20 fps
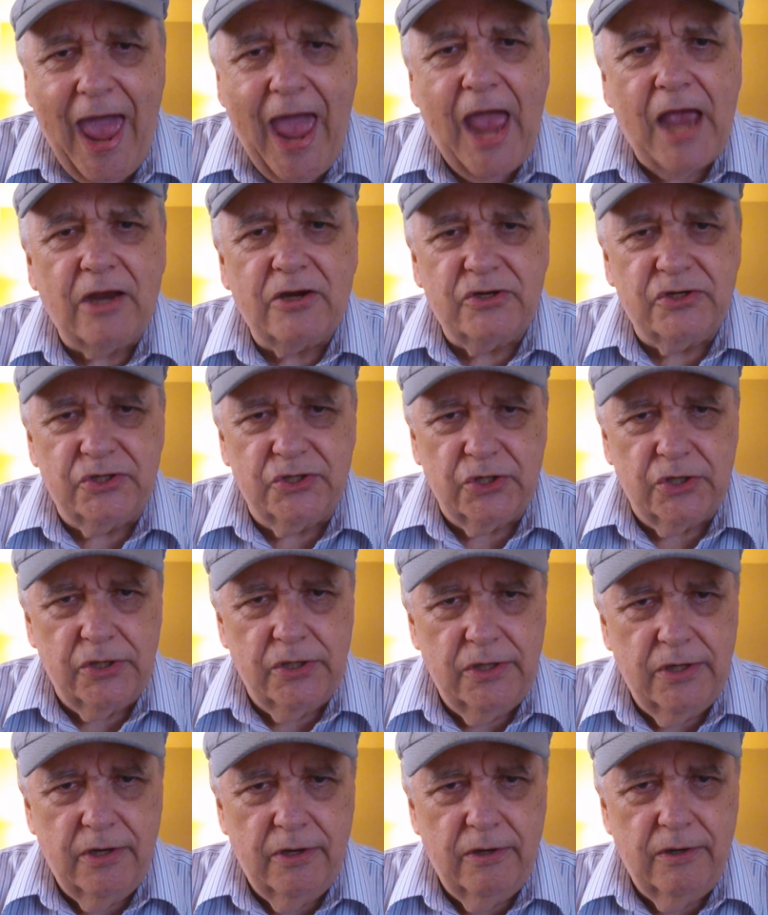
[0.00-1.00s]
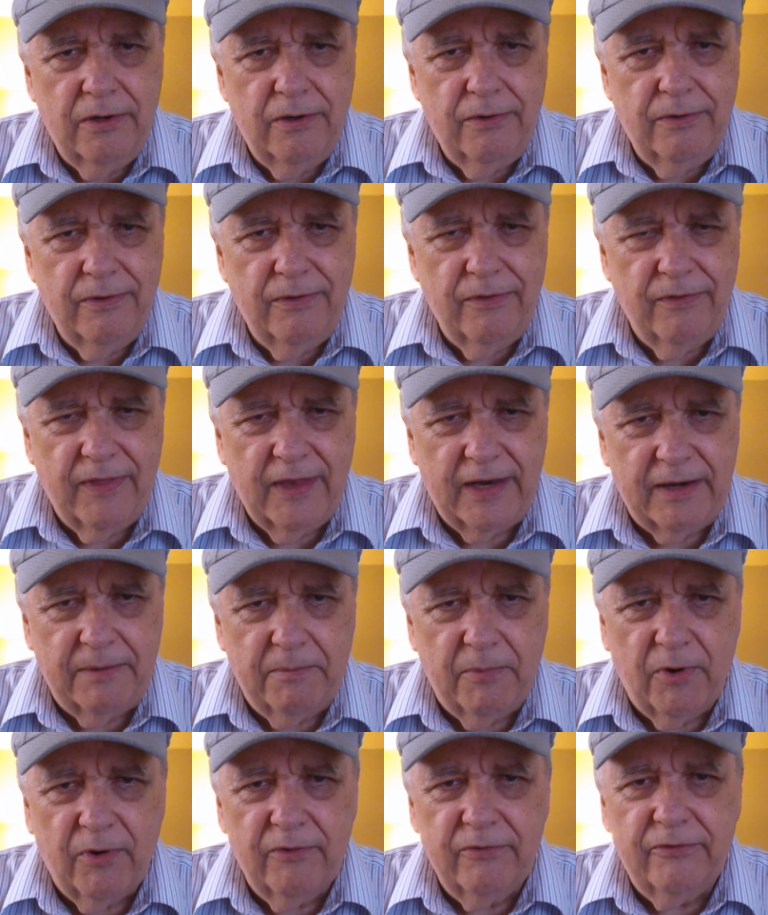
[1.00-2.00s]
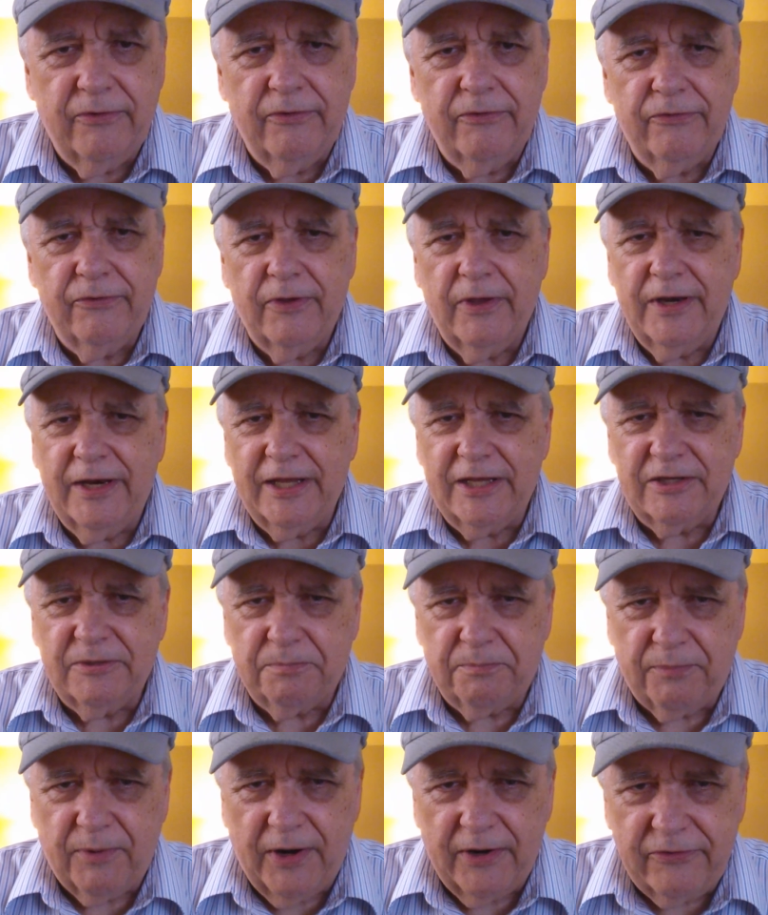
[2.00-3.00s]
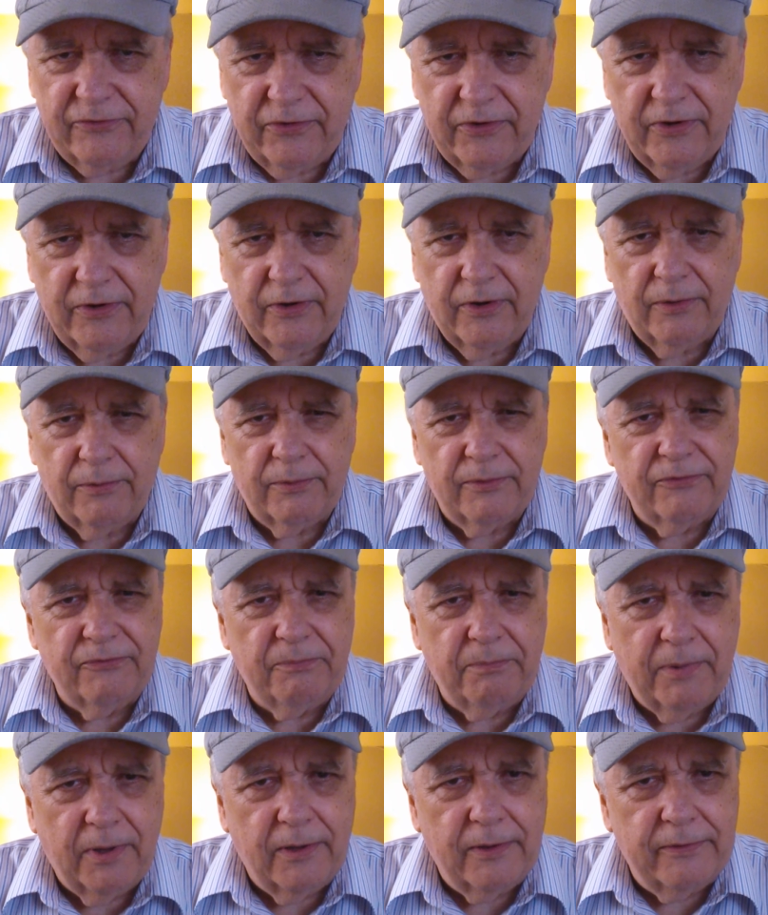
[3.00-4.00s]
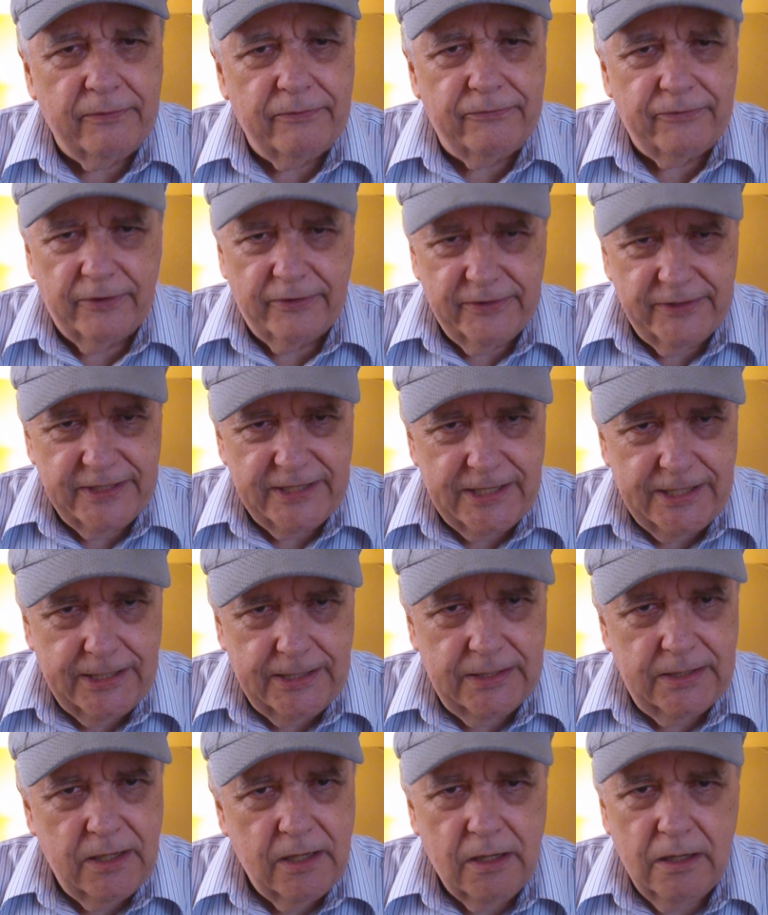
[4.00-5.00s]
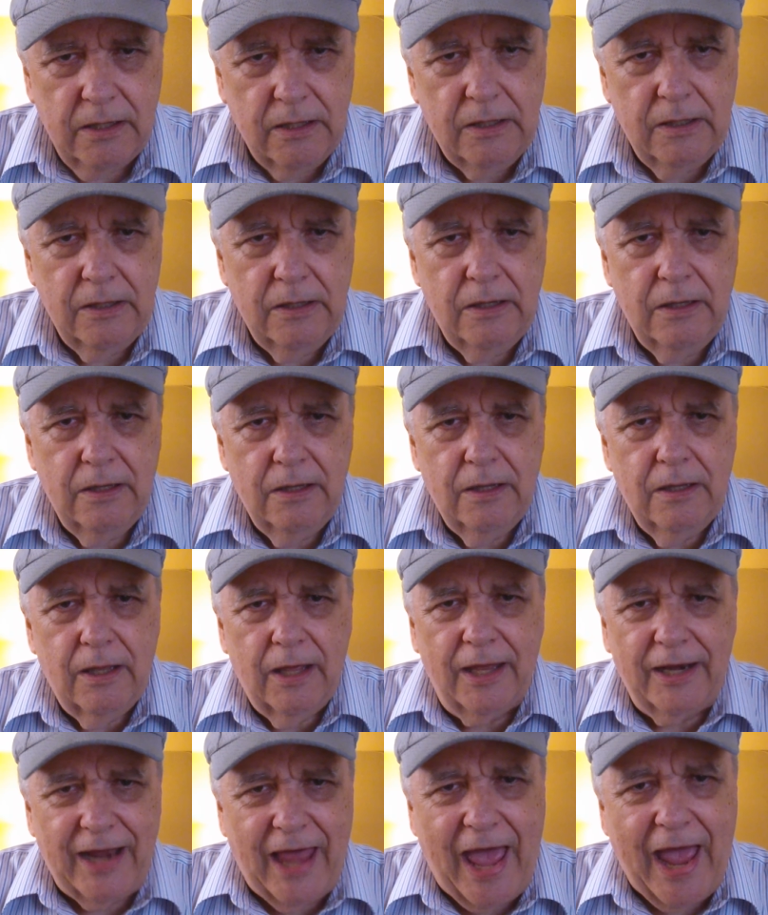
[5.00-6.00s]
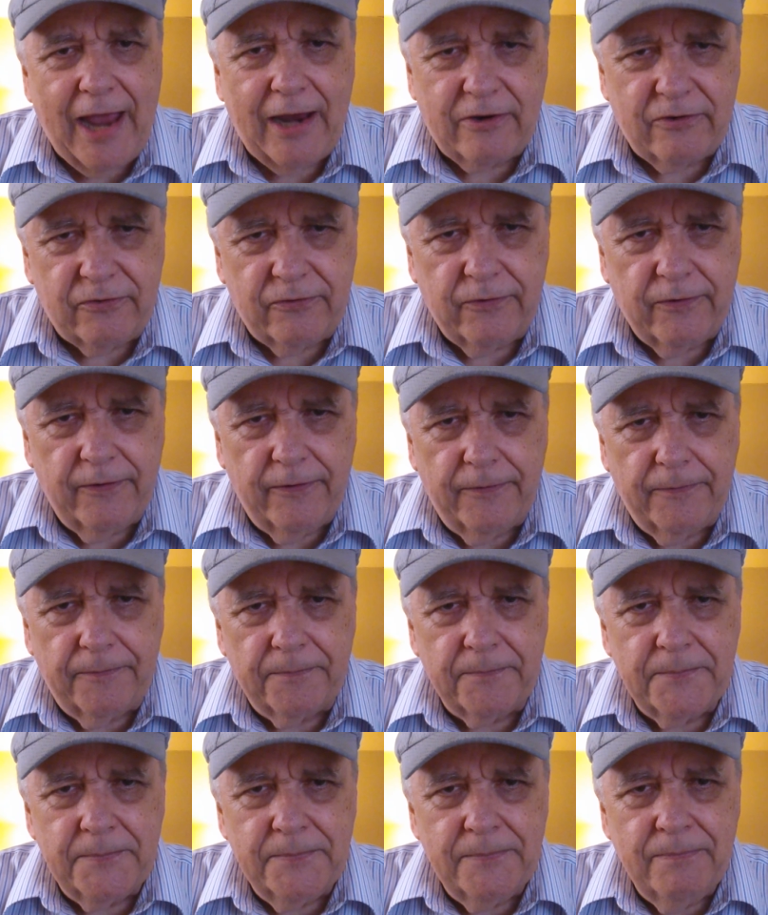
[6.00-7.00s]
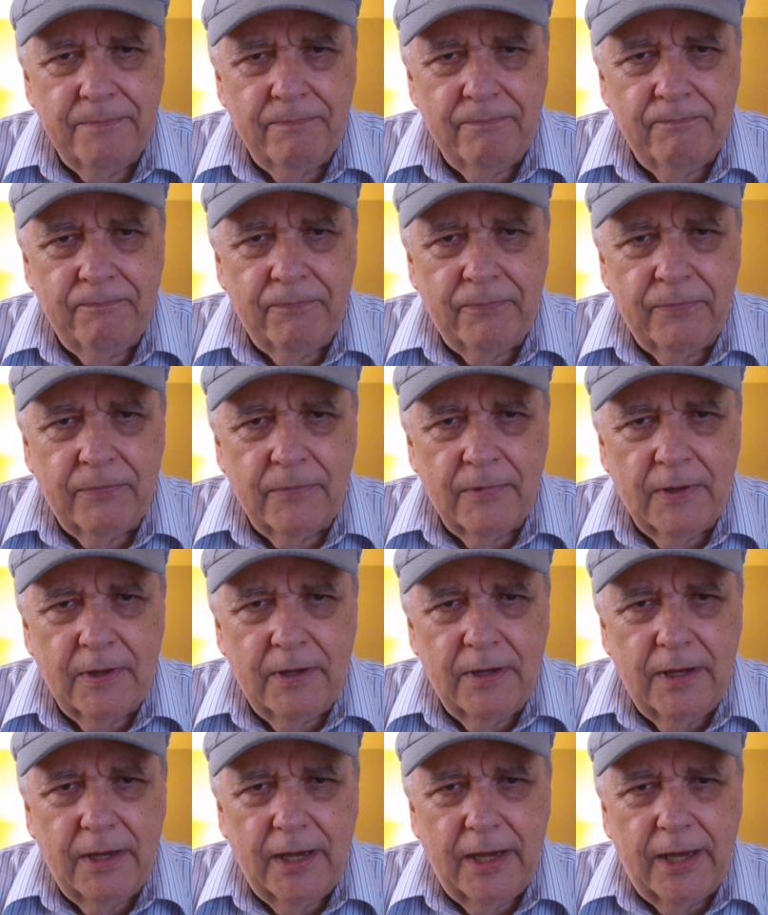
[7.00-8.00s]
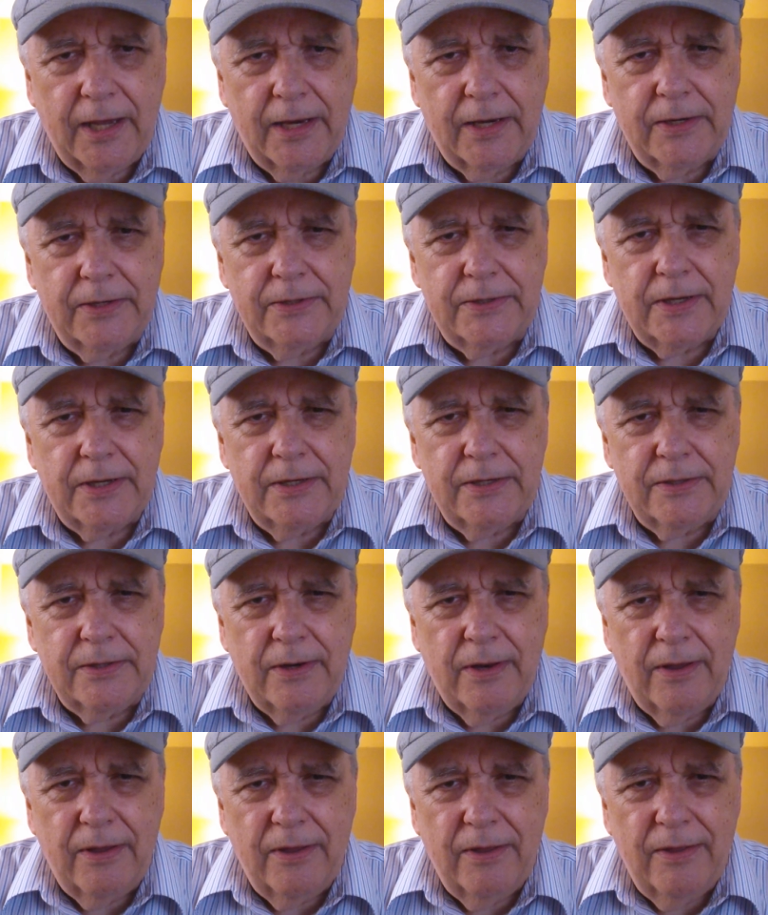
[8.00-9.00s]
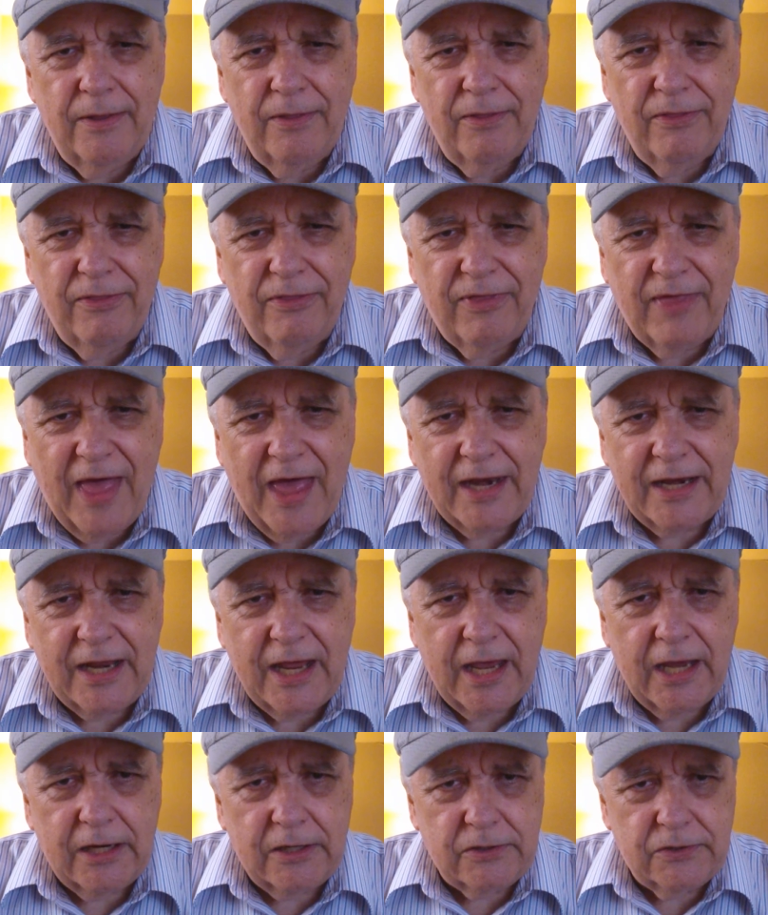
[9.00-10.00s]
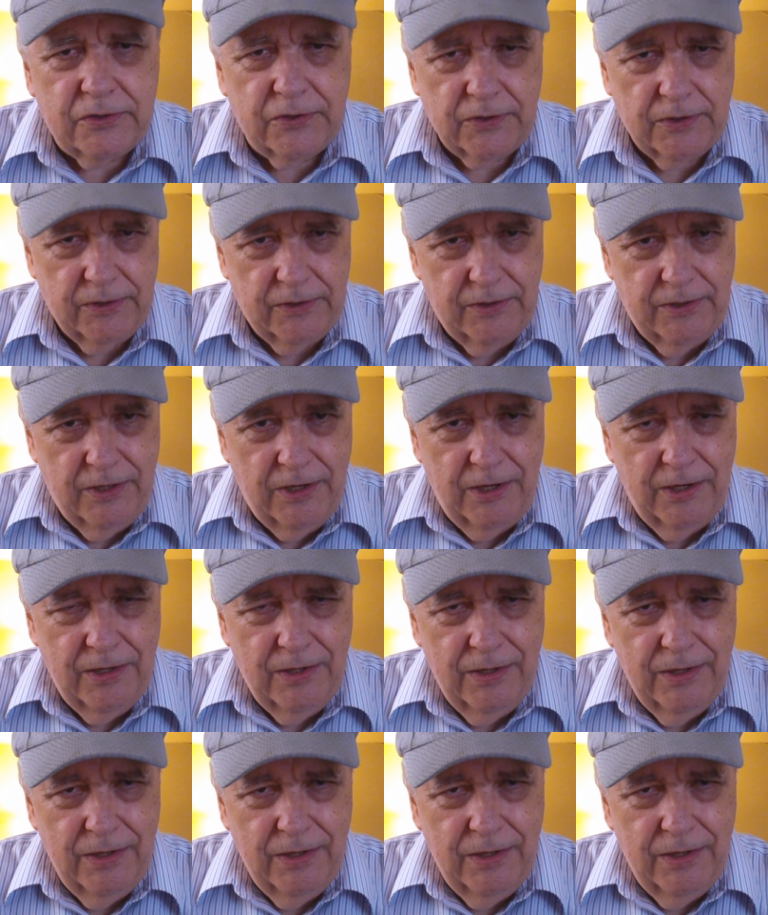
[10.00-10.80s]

action that emerges: an expression, a response, a deed, an action. And that action